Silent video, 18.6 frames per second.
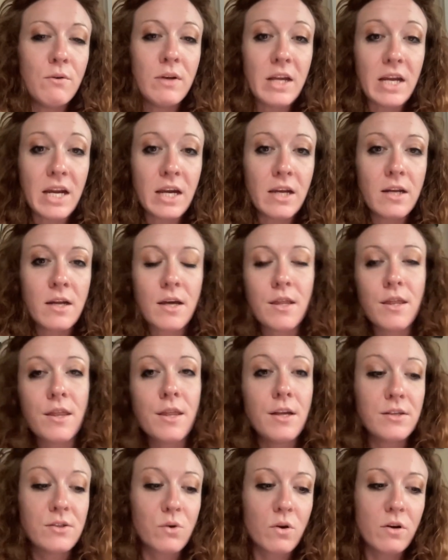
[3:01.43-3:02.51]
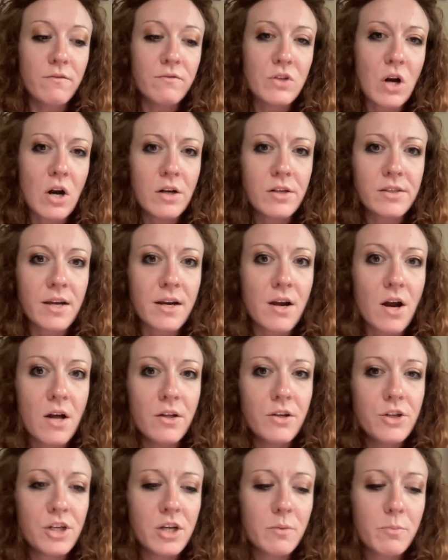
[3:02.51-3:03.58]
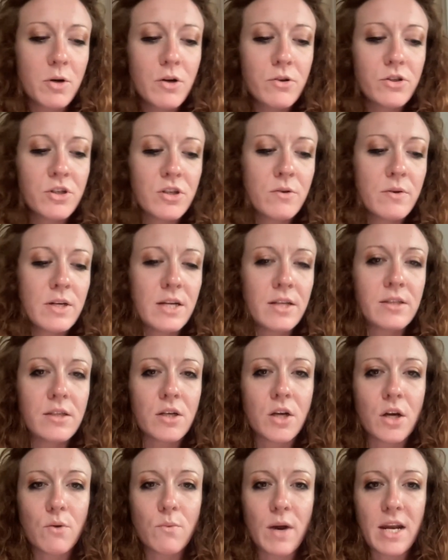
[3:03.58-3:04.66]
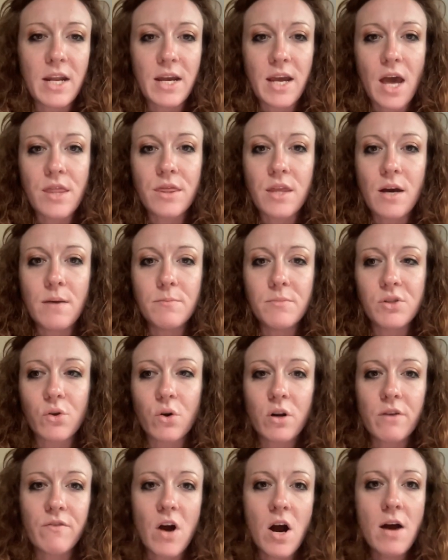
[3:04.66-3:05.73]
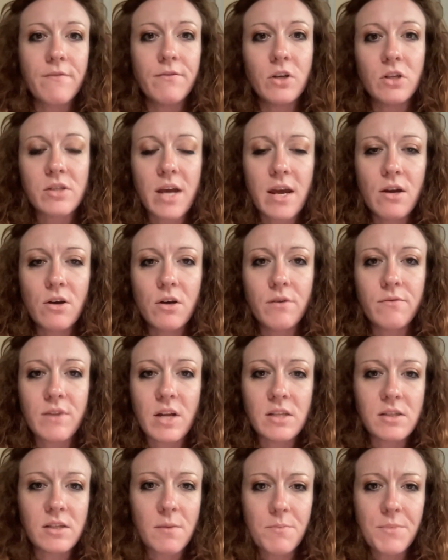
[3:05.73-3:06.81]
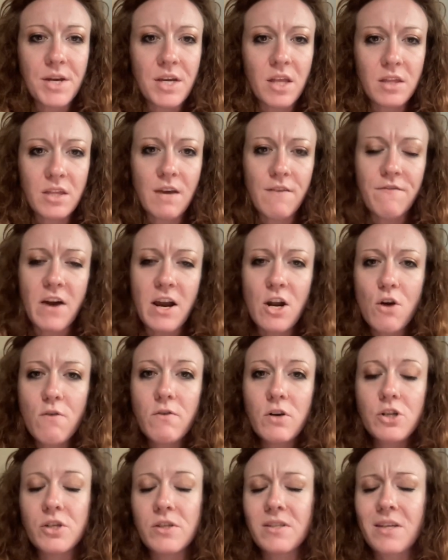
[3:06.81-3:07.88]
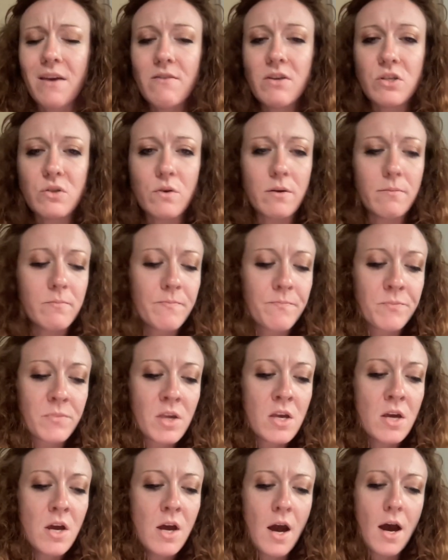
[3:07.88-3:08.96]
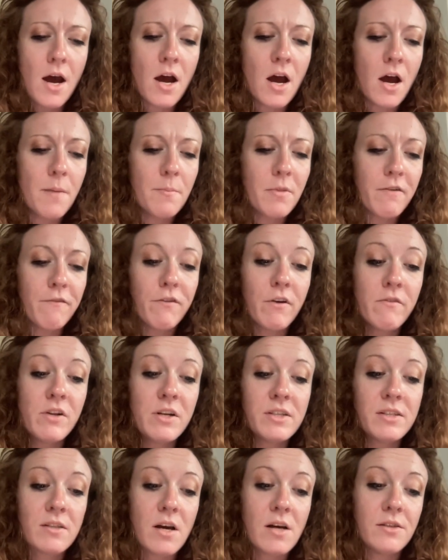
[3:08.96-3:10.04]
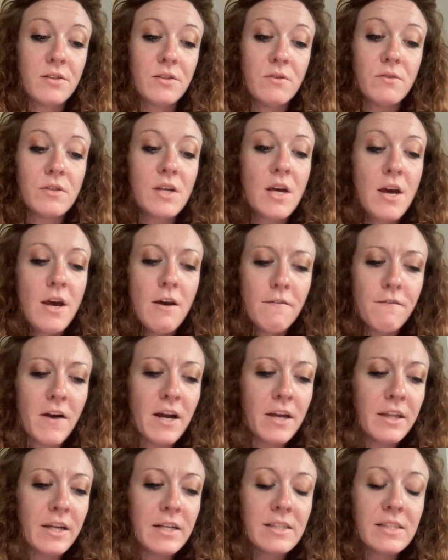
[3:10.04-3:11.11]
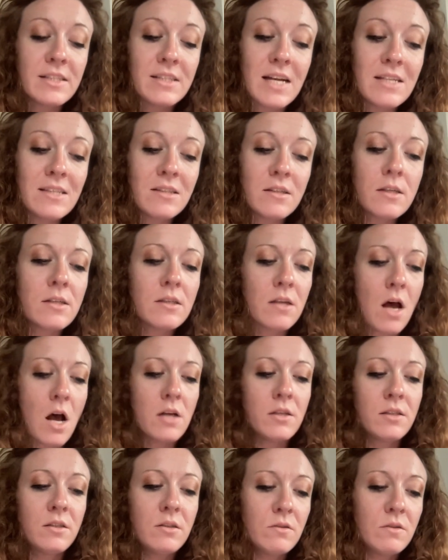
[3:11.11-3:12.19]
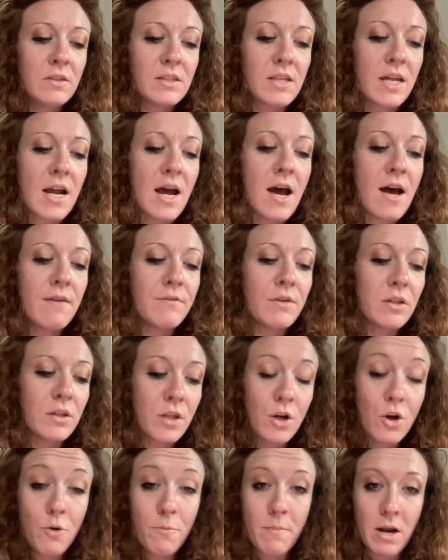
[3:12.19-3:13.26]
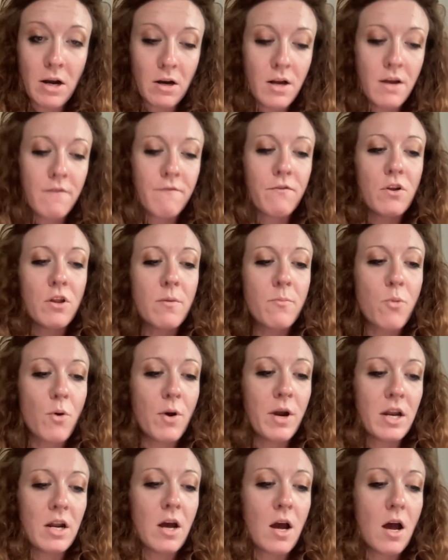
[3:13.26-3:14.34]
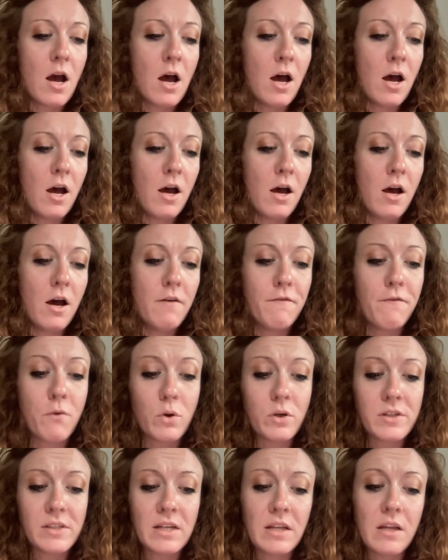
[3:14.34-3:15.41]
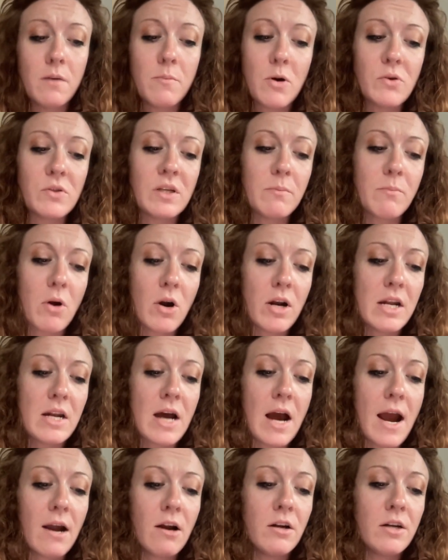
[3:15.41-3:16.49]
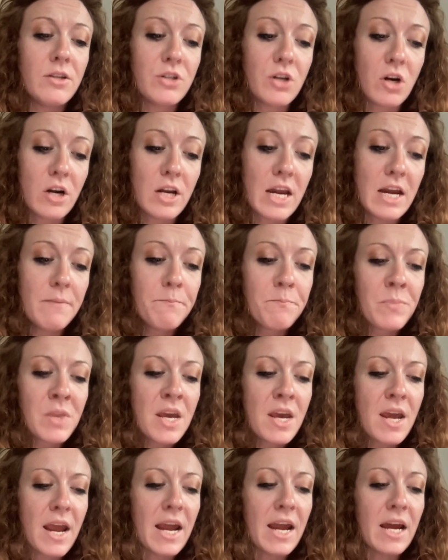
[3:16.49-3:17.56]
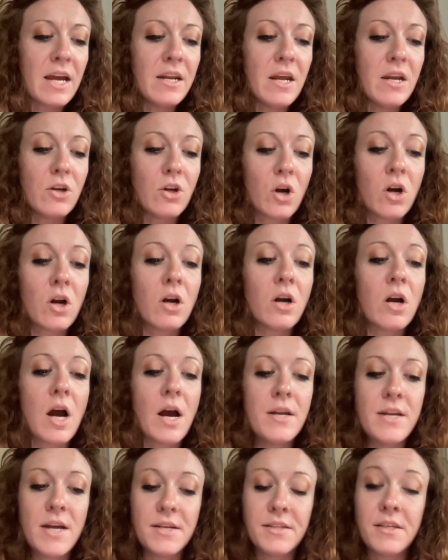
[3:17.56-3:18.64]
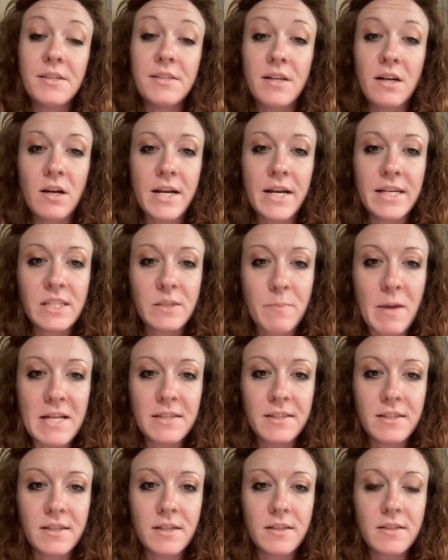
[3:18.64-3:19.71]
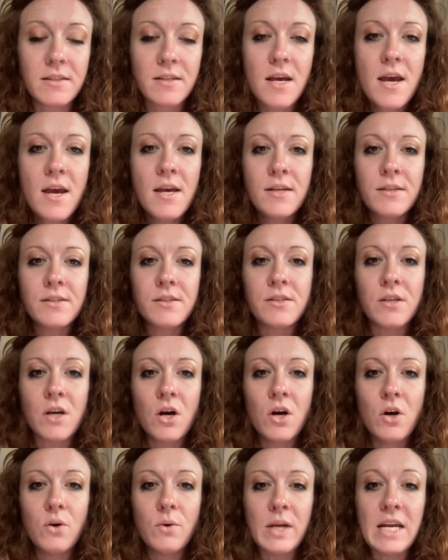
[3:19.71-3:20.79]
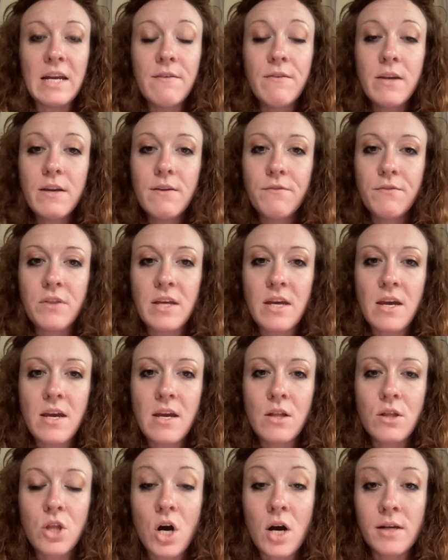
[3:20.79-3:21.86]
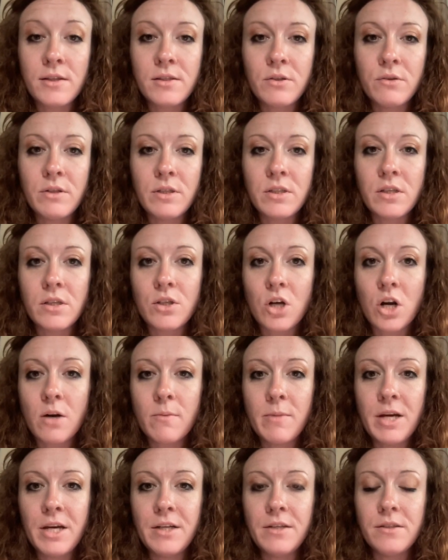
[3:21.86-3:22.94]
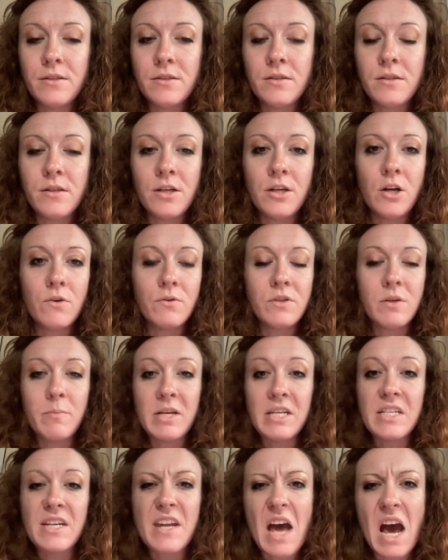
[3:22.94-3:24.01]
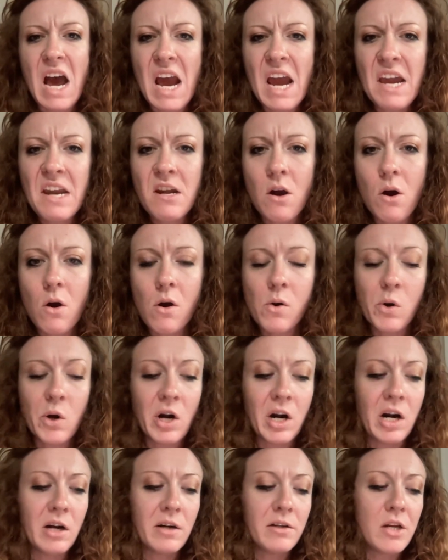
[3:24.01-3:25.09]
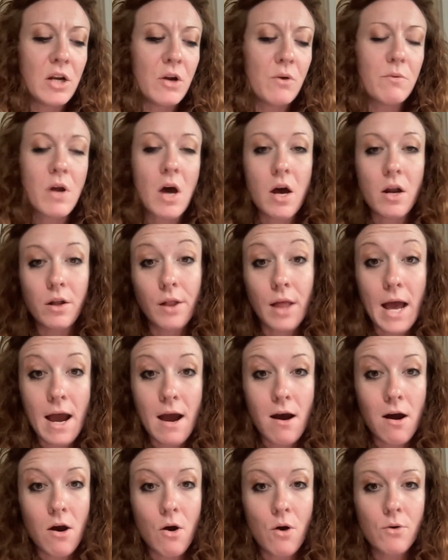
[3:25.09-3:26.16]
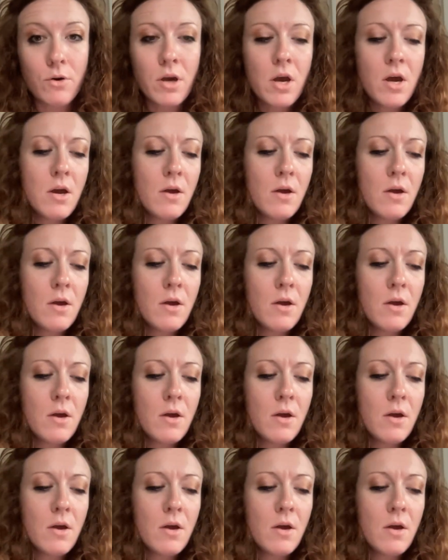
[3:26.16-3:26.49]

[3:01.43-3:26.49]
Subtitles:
need the sort of dark psychology approach to it, it's a good way to get them sort of off your tail. If that's something that they fight over, just give it to them. But frivolous lawsuits, filing senseless lawsuits that have little merit for the point of forcing the opposing party to hire an attorney and incur unnecessary expenses. So even if the lawsuit is determined, to be denied or, not allowed,